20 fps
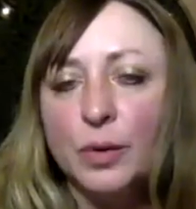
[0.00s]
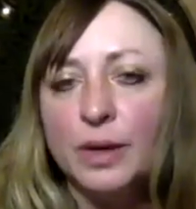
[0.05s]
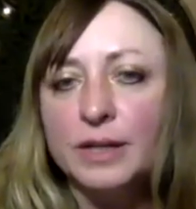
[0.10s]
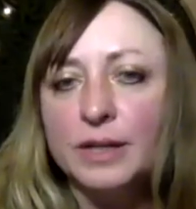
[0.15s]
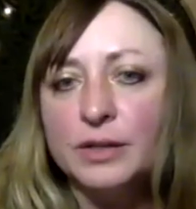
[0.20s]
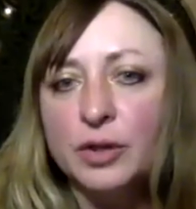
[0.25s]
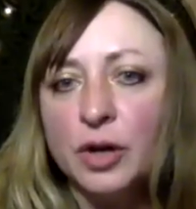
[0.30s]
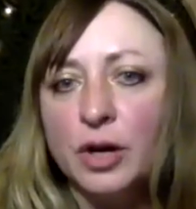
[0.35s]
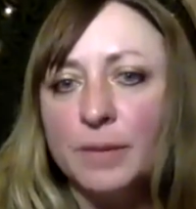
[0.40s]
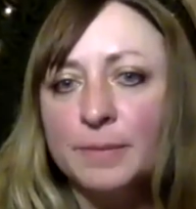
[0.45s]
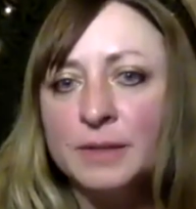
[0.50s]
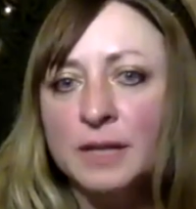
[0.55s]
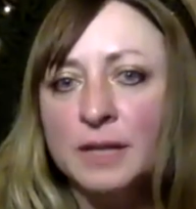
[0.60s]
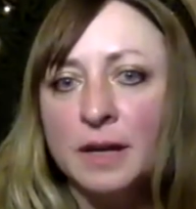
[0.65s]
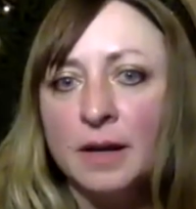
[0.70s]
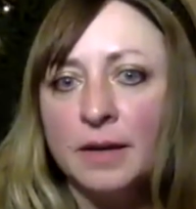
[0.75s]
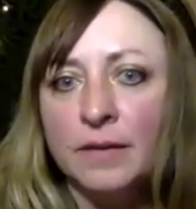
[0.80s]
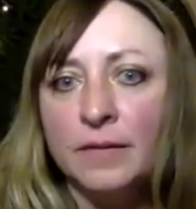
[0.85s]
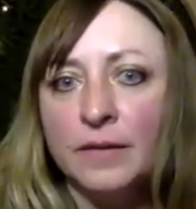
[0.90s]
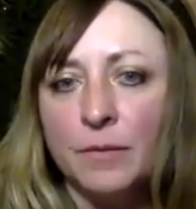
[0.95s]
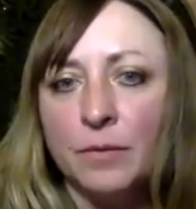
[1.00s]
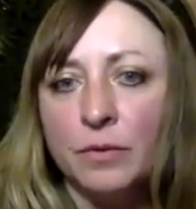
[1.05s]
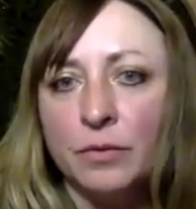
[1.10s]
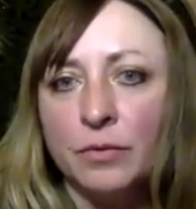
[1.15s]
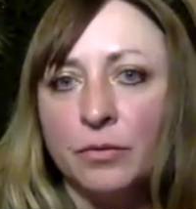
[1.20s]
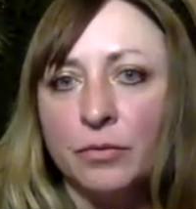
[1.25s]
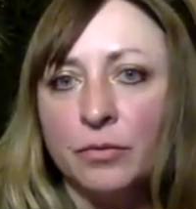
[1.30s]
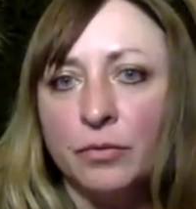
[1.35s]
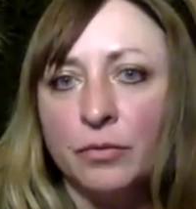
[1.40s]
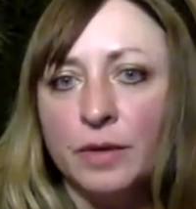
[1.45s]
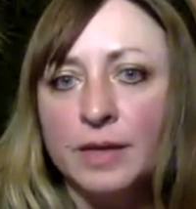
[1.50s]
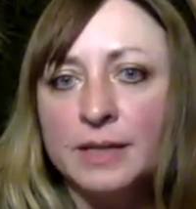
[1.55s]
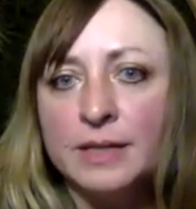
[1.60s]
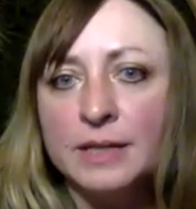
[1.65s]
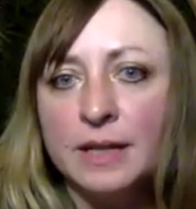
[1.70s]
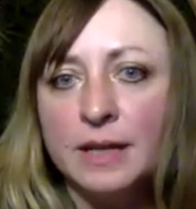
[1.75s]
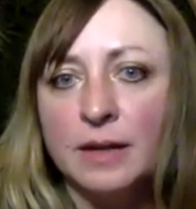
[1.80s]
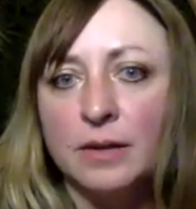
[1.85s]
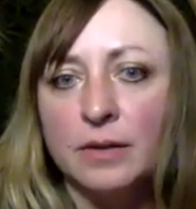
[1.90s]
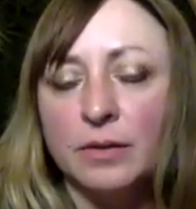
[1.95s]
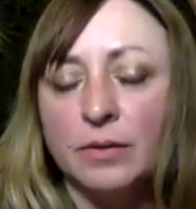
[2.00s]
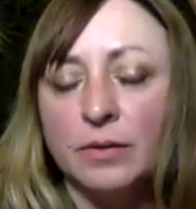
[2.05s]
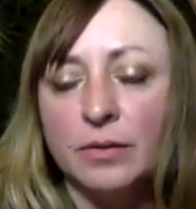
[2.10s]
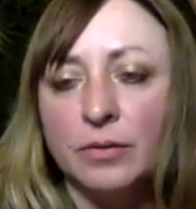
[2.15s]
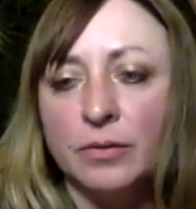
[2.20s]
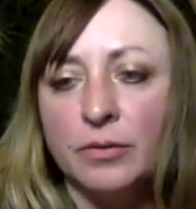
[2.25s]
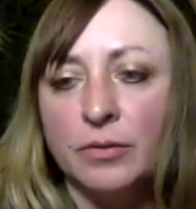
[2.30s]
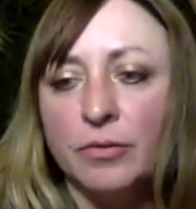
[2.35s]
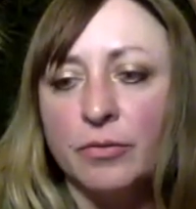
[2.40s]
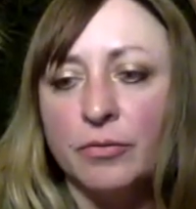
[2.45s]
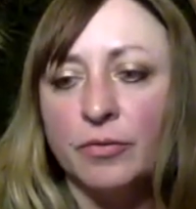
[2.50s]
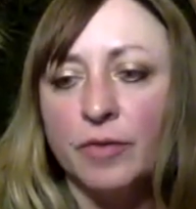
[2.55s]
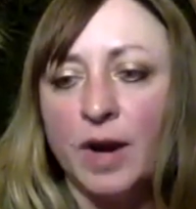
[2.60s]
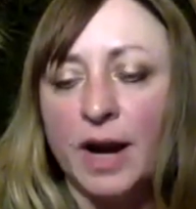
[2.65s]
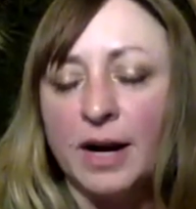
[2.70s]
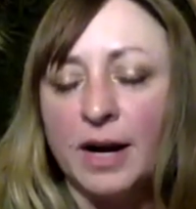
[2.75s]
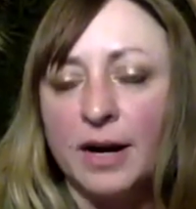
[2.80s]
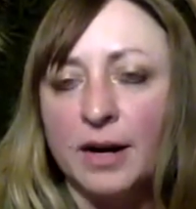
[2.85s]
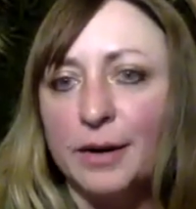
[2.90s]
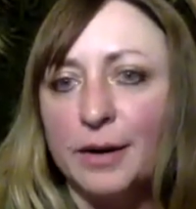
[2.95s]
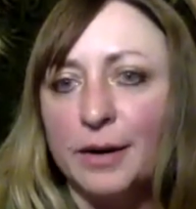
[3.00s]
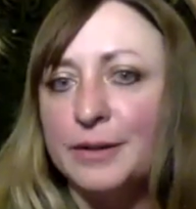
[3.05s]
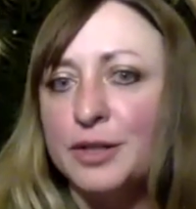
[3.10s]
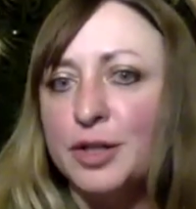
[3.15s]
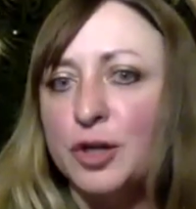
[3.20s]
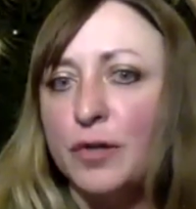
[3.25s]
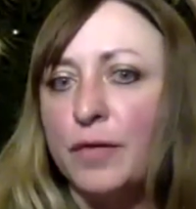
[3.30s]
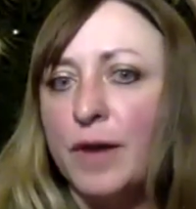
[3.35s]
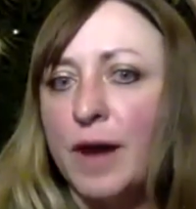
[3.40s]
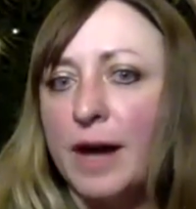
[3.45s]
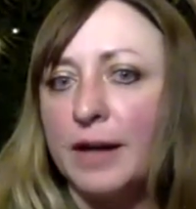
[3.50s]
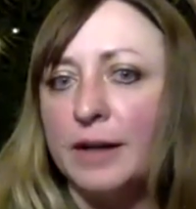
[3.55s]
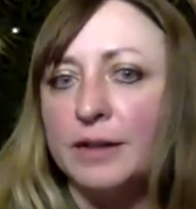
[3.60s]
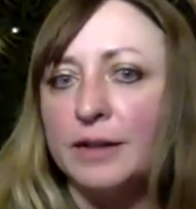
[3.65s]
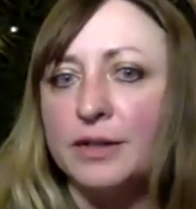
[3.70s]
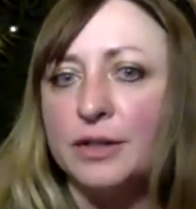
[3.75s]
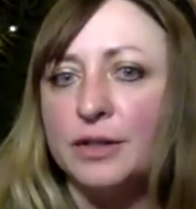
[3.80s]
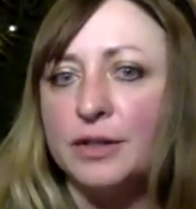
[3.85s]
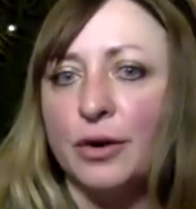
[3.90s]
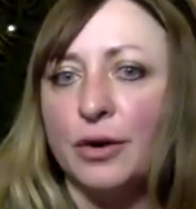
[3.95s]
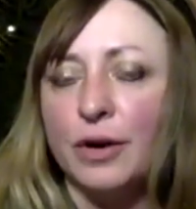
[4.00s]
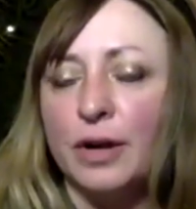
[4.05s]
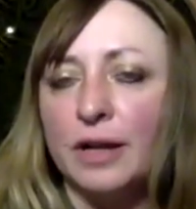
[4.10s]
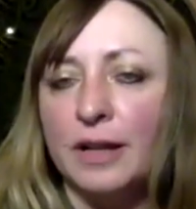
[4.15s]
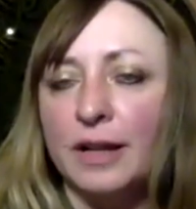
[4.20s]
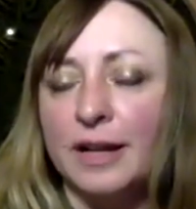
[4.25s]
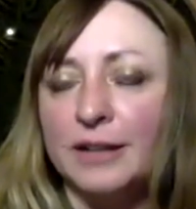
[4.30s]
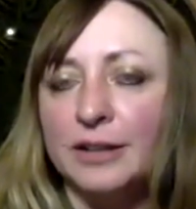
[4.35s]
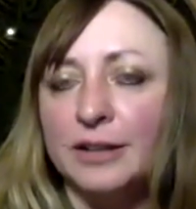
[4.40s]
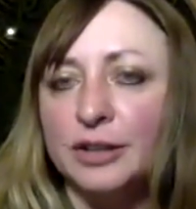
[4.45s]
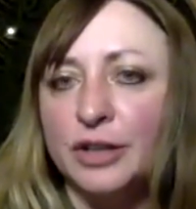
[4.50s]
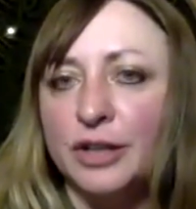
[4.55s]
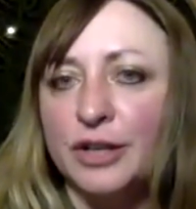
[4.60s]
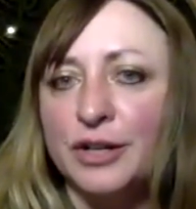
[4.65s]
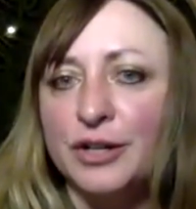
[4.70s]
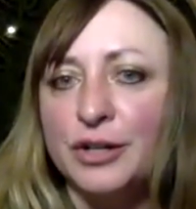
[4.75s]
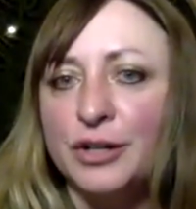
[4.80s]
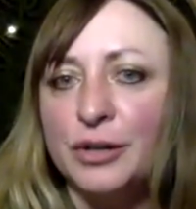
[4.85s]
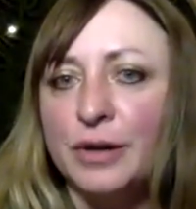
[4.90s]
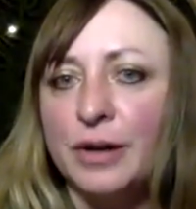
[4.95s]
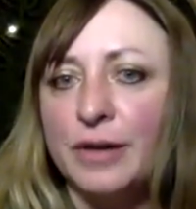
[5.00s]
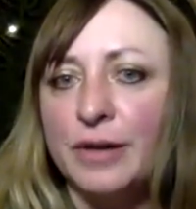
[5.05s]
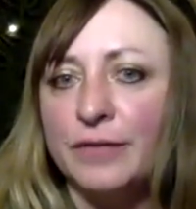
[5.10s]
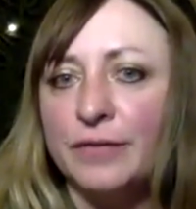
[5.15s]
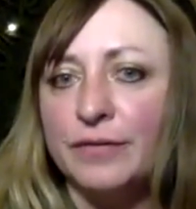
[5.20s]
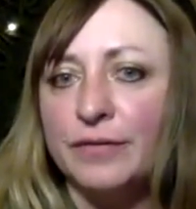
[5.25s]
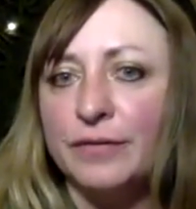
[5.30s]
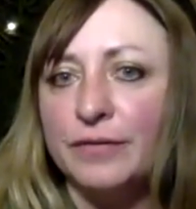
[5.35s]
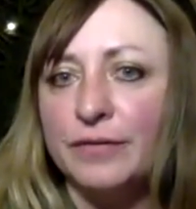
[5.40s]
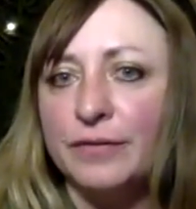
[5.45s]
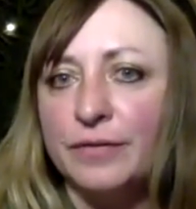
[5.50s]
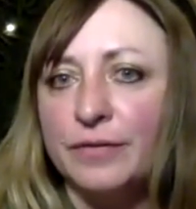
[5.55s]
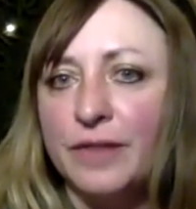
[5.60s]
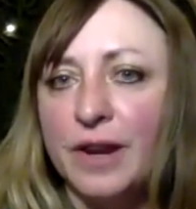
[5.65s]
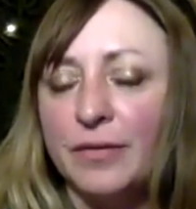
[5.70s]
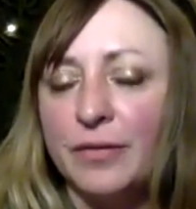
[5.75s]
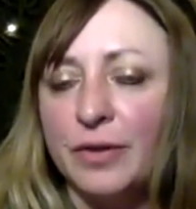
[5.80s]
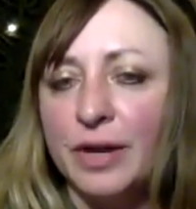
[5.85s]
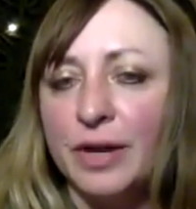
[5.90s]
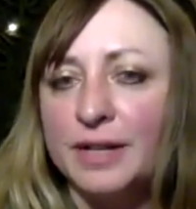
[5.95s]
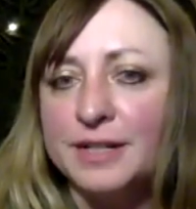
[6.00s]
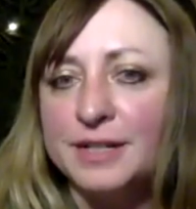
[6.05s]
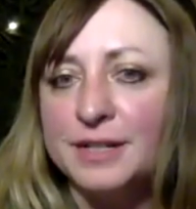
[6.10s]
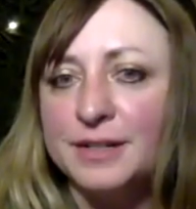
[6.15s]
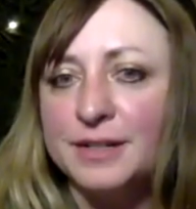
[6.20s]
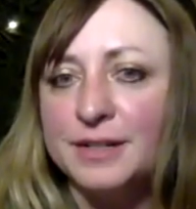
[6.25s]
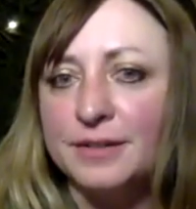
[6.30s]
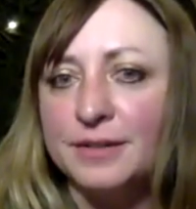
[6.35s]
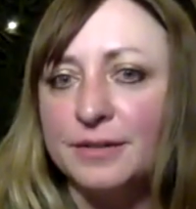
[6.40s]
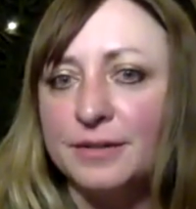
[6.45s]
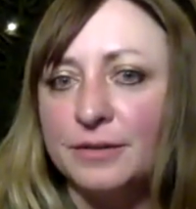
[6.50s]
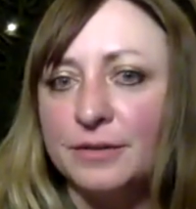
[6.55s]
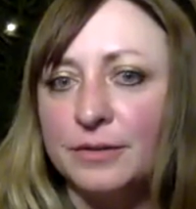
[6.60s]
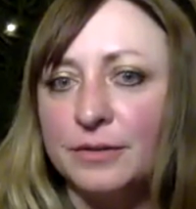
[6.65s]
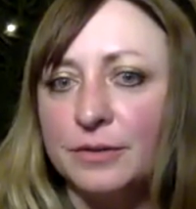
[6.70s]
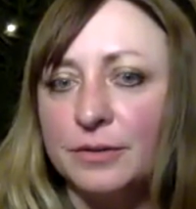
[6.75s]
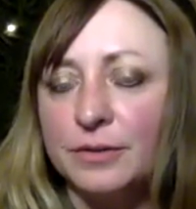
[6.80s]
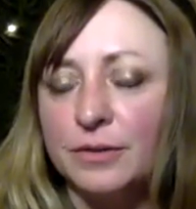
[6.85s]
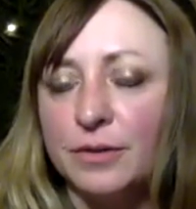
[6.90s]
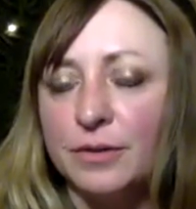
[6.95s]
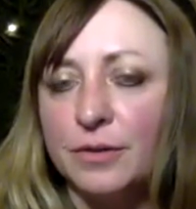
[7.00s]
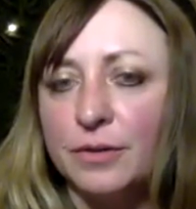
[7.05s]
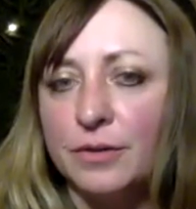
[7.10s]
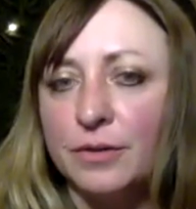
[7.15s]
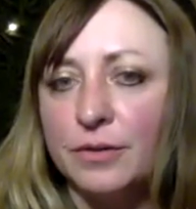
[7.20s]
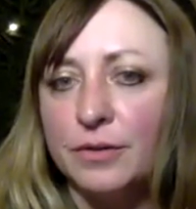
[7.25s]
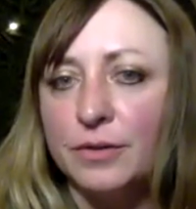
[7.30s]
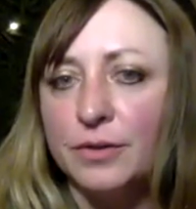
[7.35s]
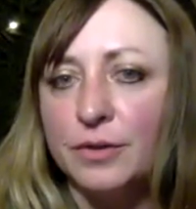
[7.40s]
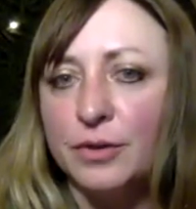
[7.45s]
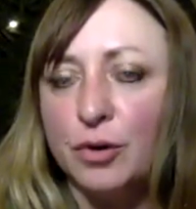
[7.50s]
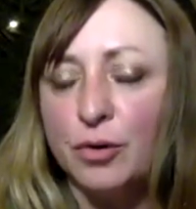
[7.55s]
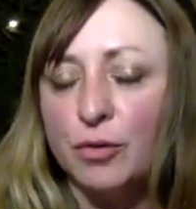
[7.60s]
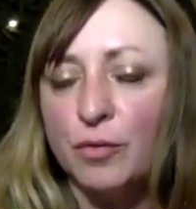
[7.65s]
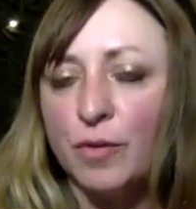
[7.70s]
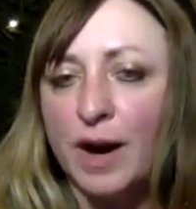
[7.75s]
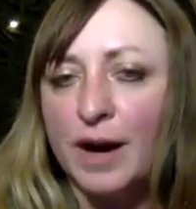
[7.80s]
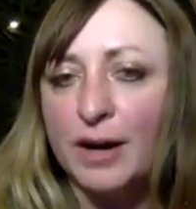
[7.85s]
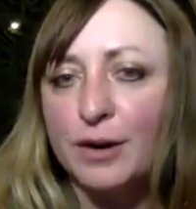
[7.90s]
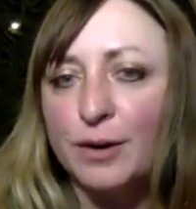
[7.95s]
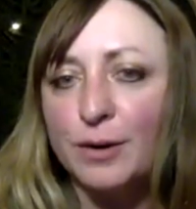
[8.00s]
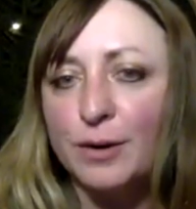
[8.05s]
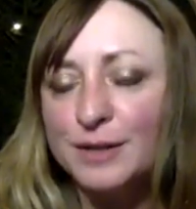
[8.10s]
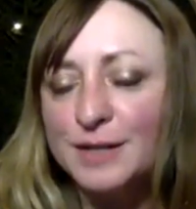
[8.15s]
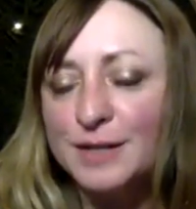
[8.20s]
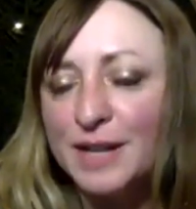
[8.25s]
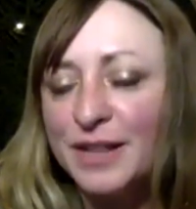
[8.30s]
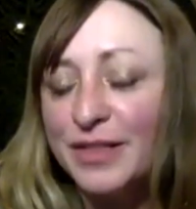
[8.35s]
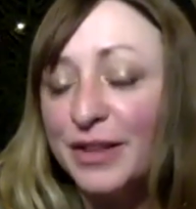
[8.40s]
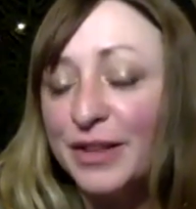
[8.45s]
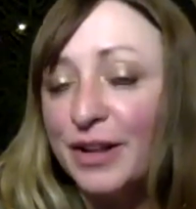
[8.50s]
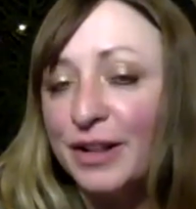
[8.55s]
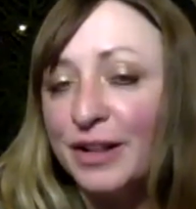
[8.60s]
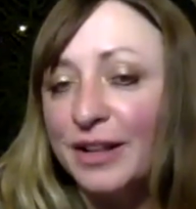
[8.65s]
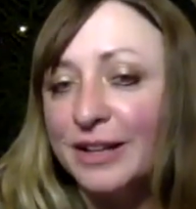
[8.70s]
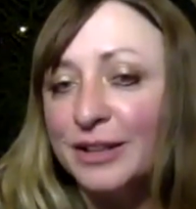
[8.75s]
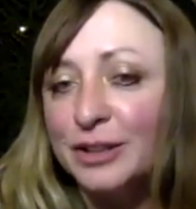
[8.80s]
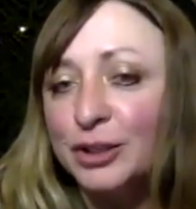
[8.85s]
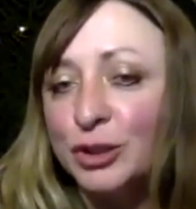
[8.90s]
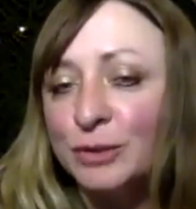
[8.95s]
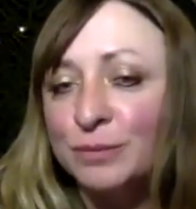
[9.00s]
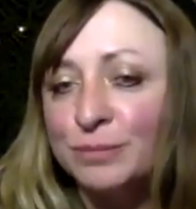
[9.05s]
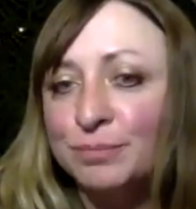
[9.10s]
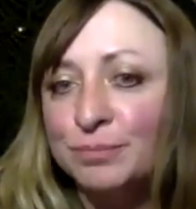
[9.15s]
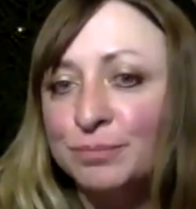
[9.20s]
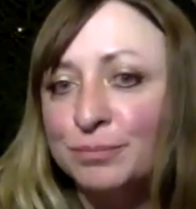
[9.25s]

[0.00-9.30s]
in terms of recent records you've added to your collection, do you have favorite new records in the collection?